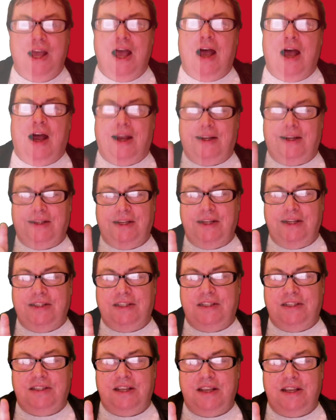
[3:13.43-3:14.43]
I need
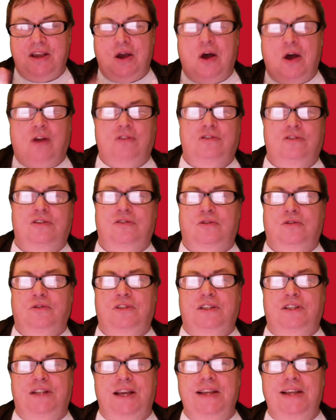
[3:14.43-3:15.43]
to see your answers on
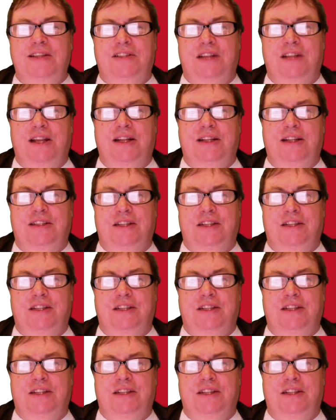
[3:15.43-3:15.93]
today's Daily